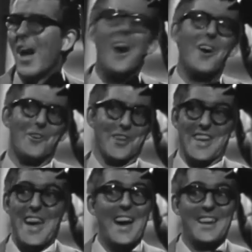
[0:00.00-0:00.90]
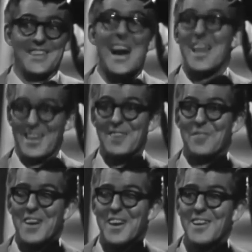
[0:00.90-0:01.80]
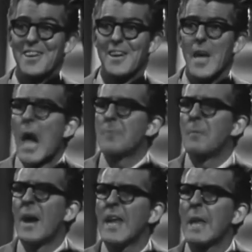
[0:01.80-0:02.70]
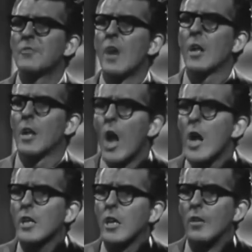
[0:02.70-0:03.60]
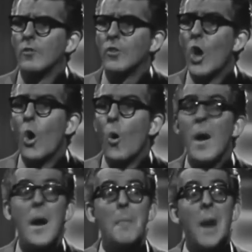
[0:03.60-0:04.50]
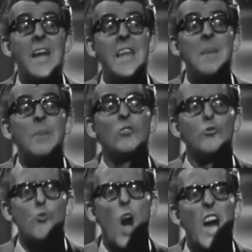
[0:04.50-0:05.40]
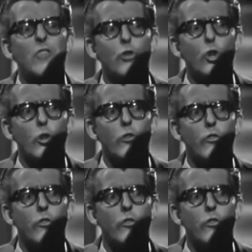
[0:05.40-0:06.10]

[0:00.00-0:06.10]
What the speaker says: Oh, yes, I live here. But my name's not Larkins. No, my name is Rogers.